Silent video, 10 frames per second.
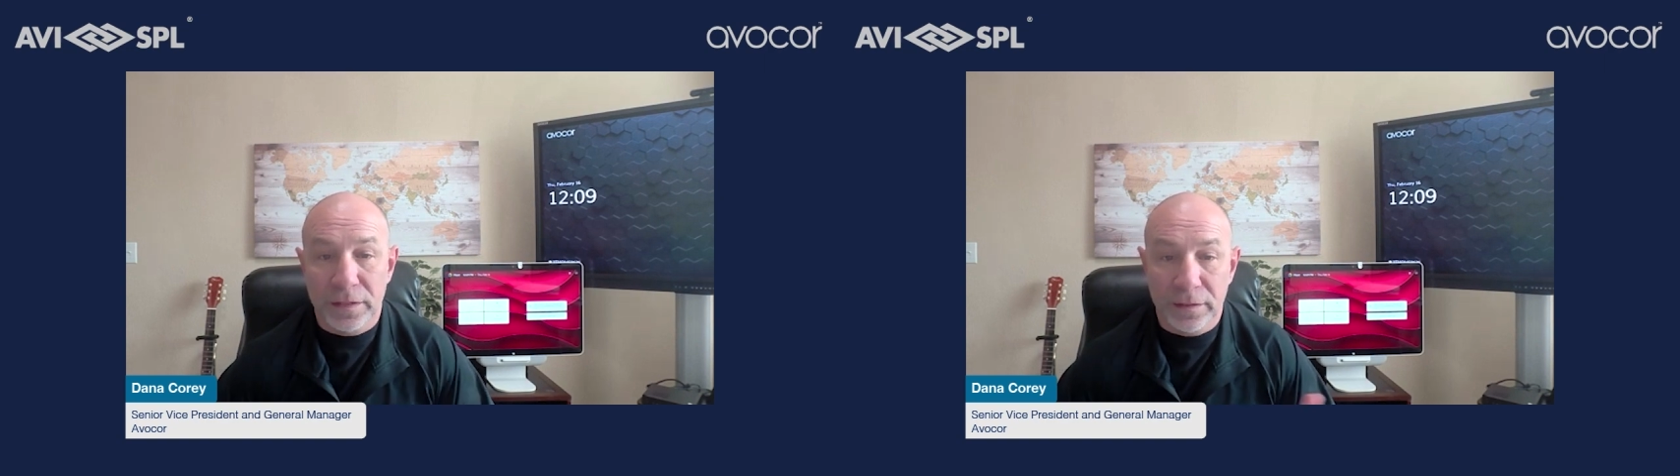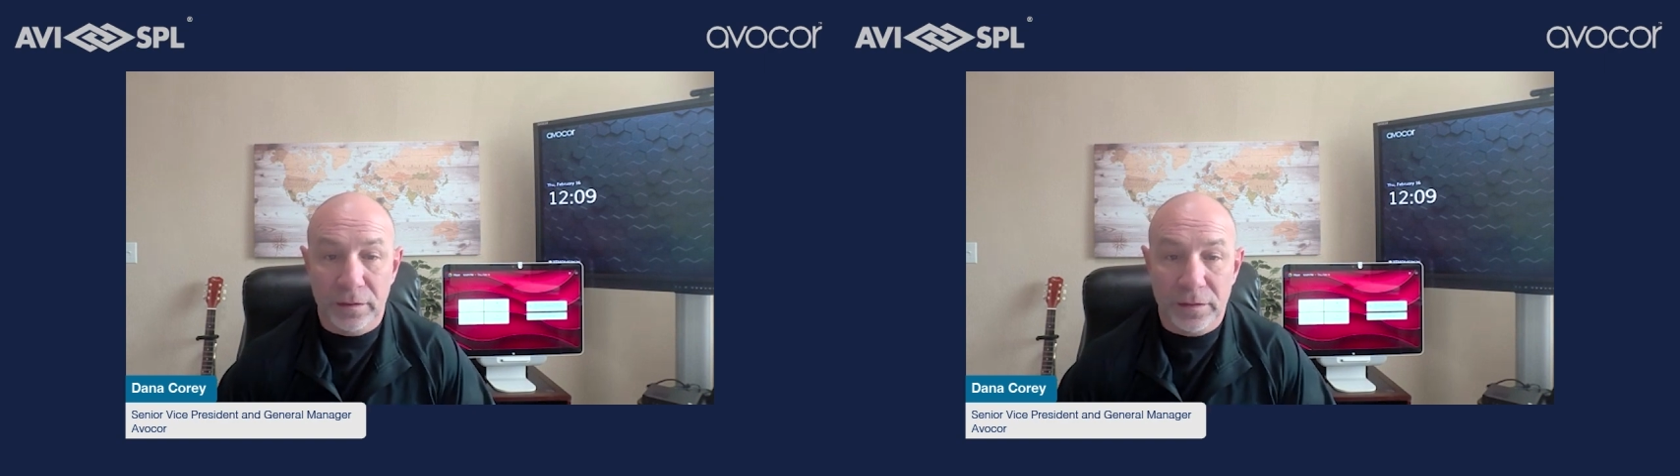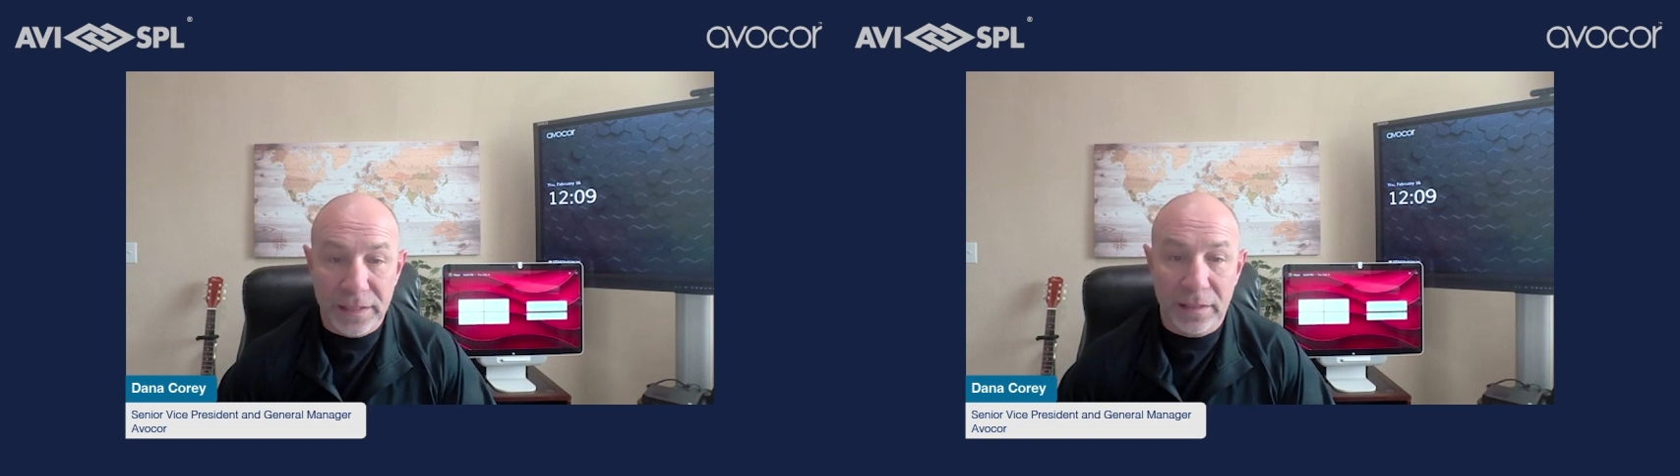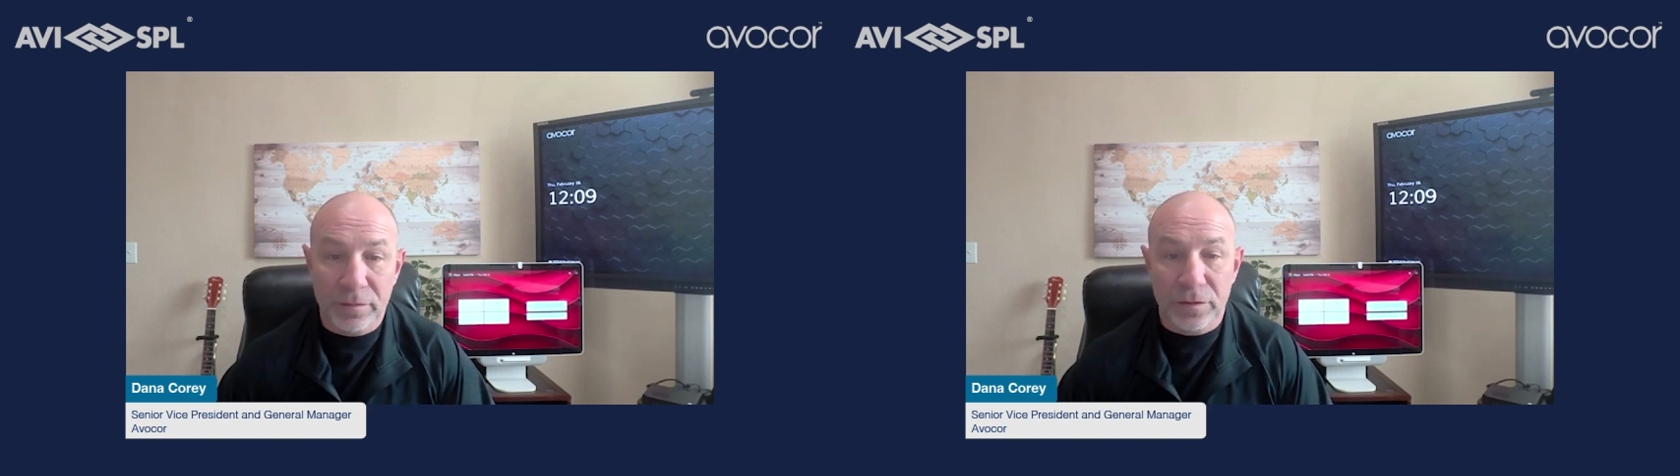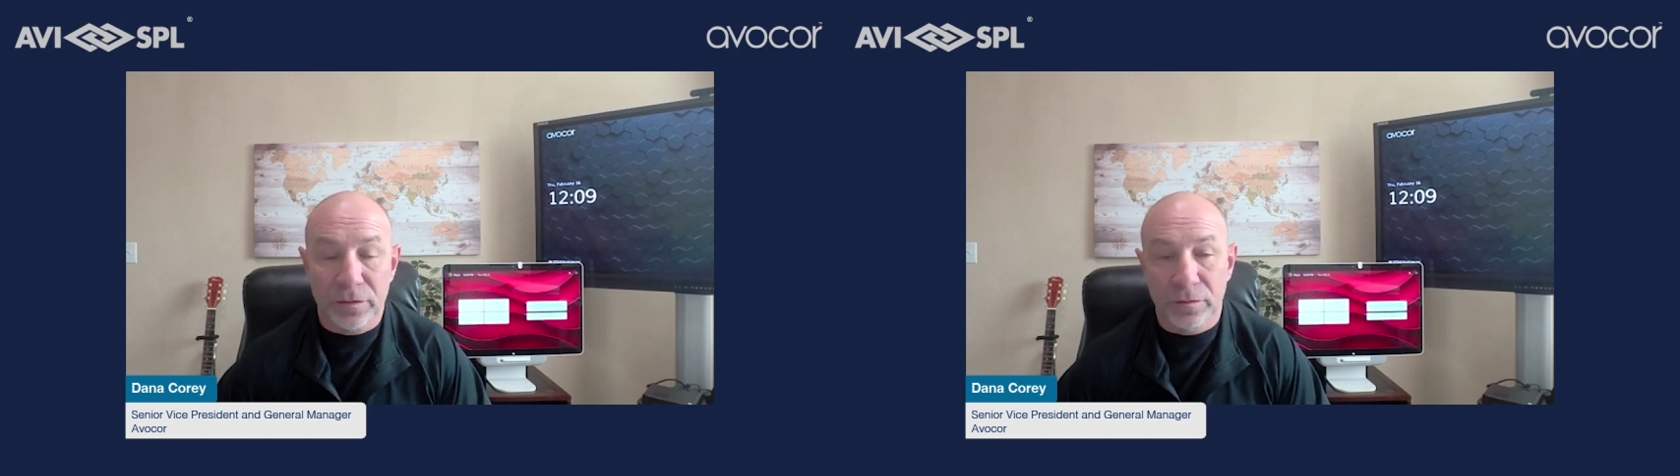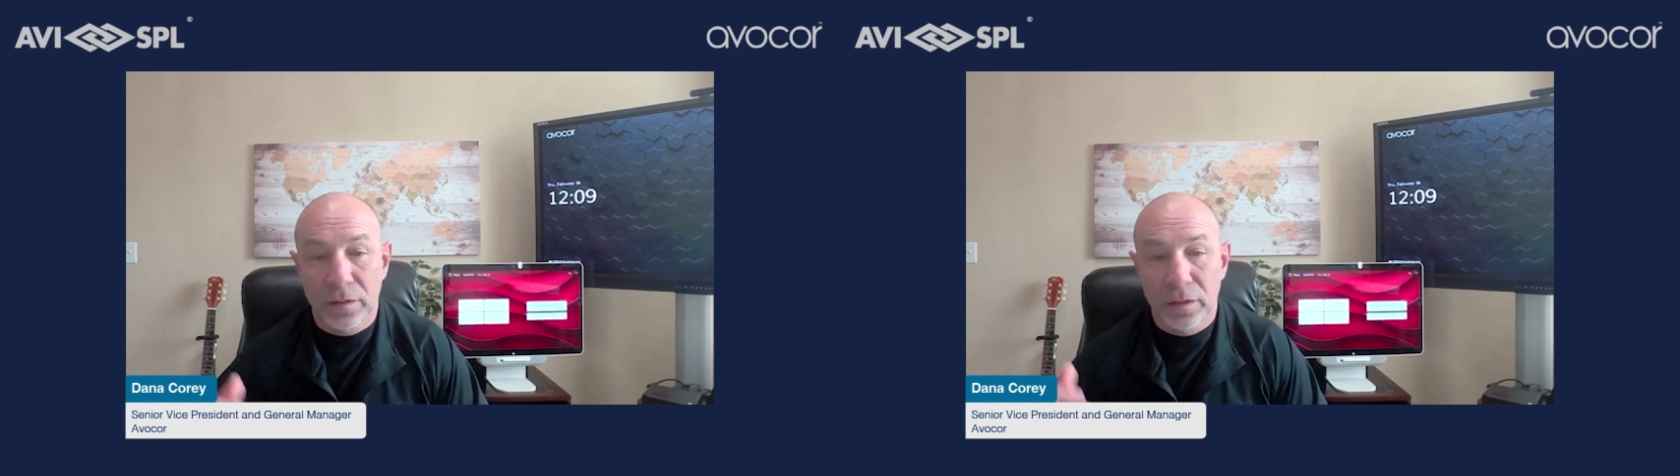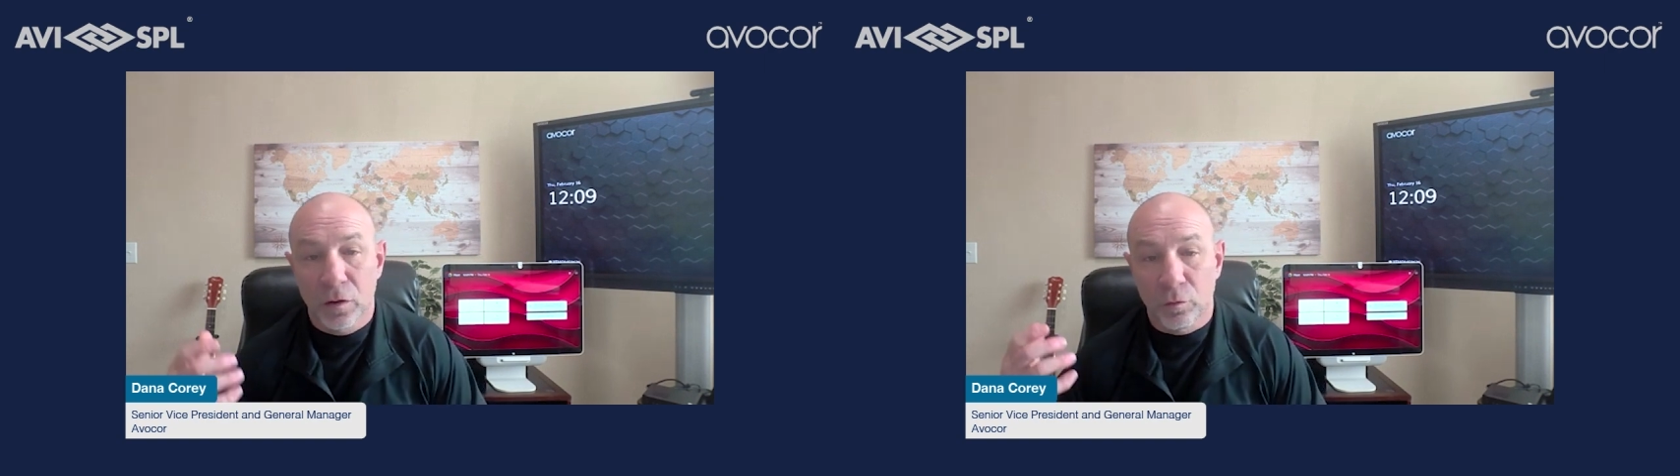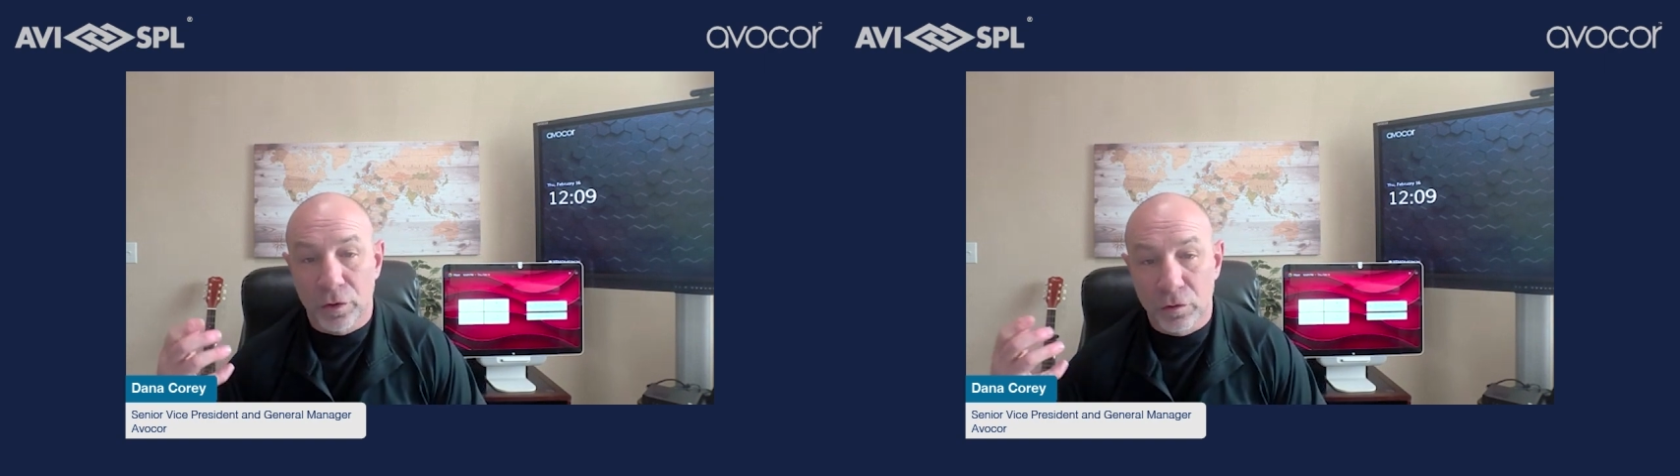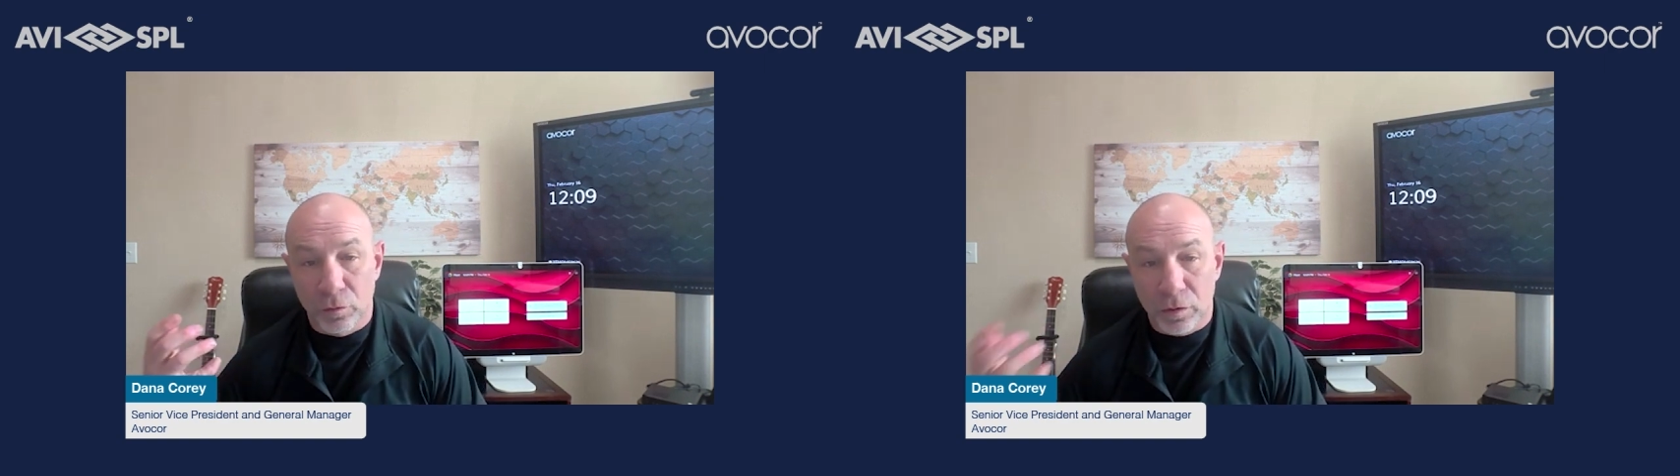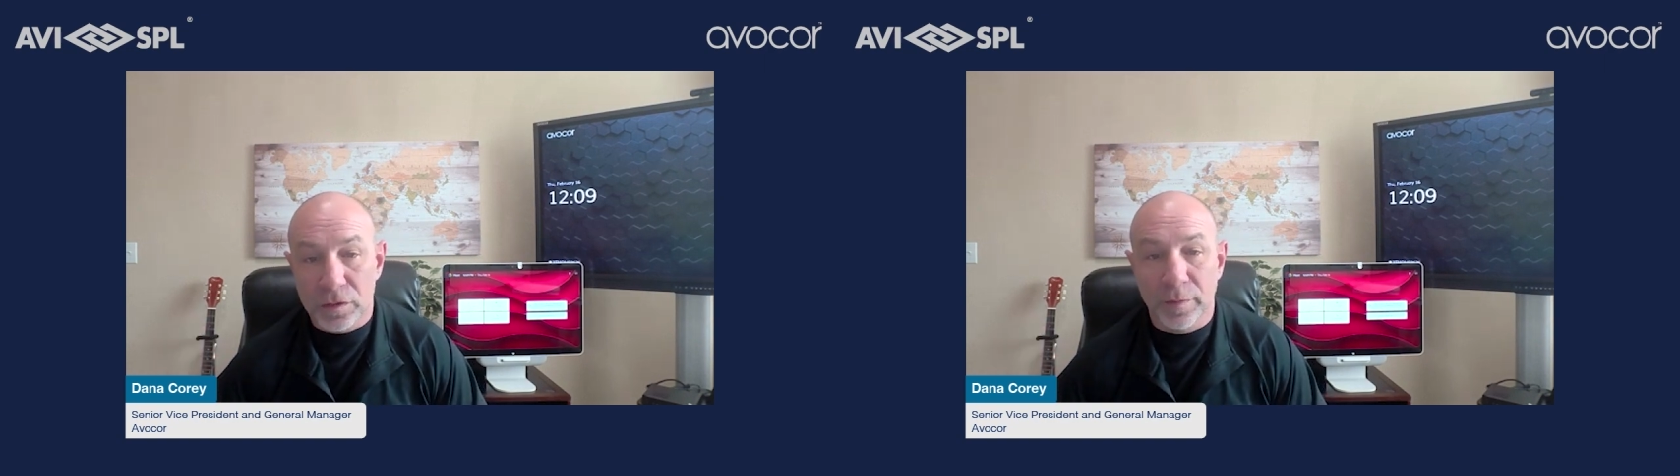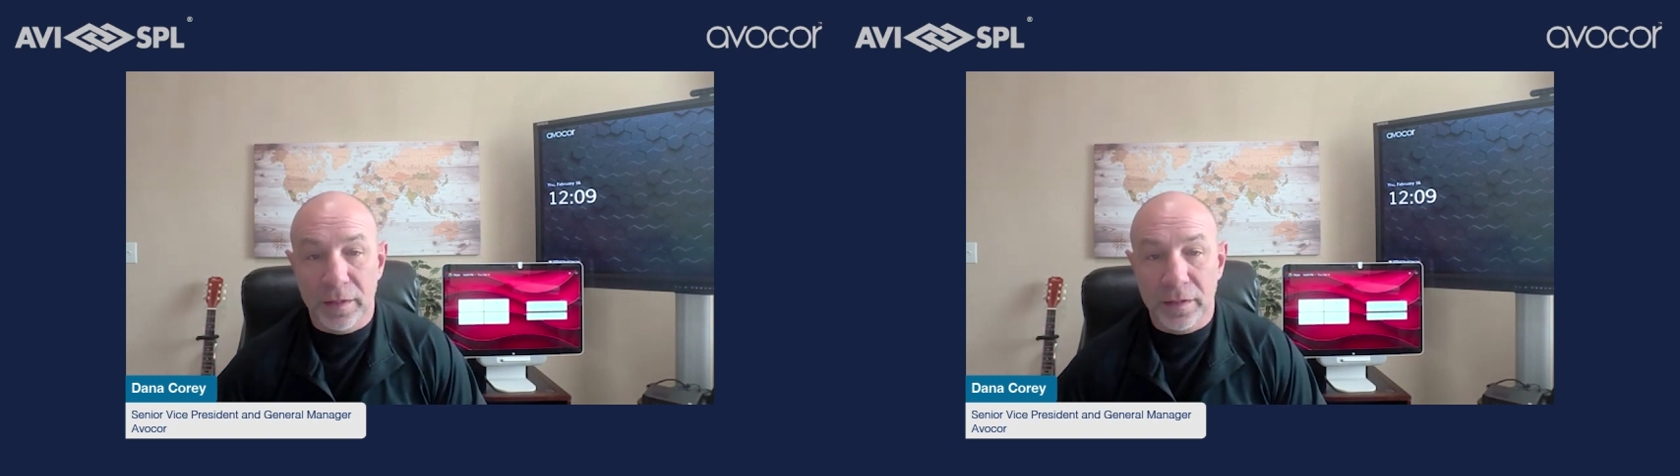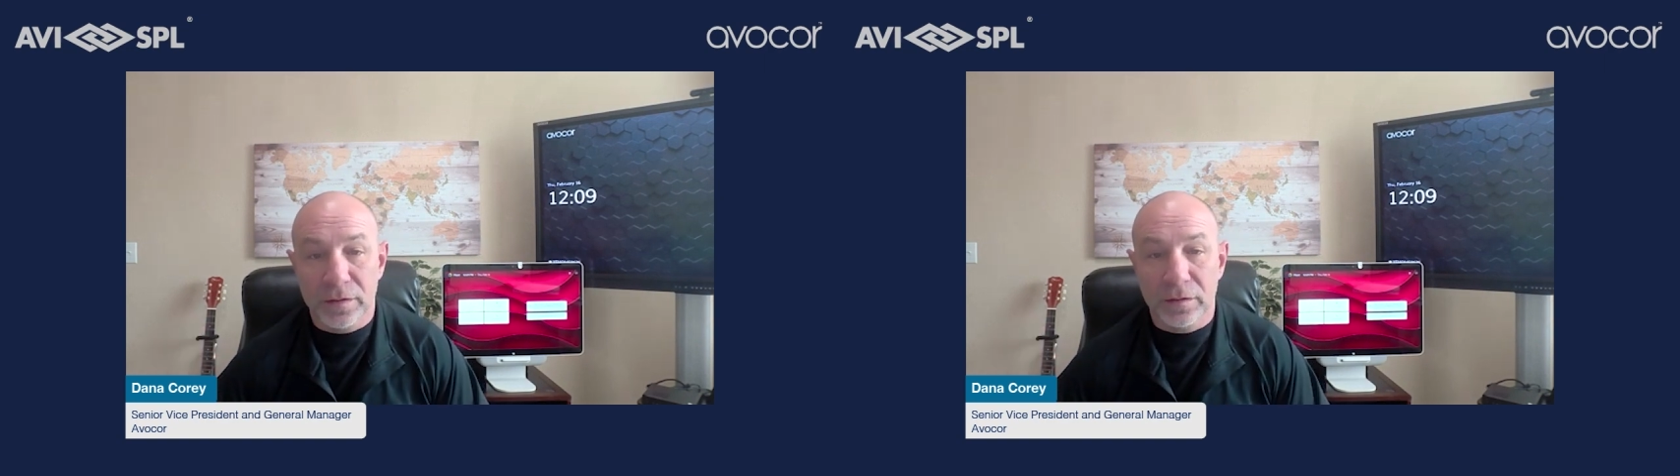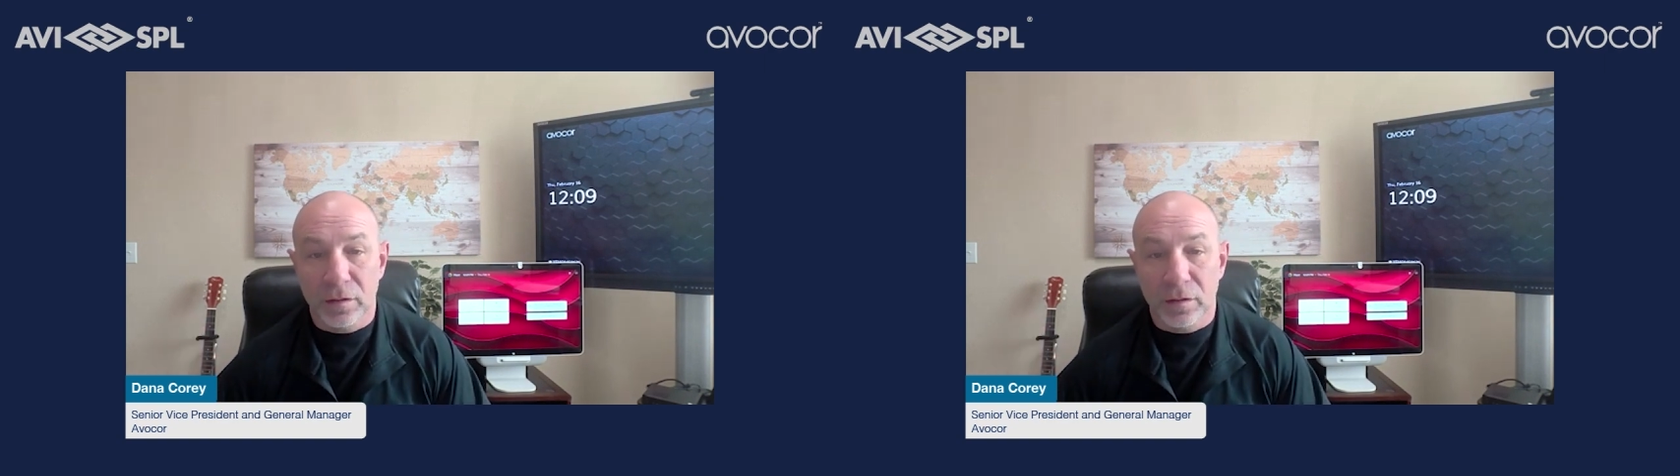Teams to Google Workspace,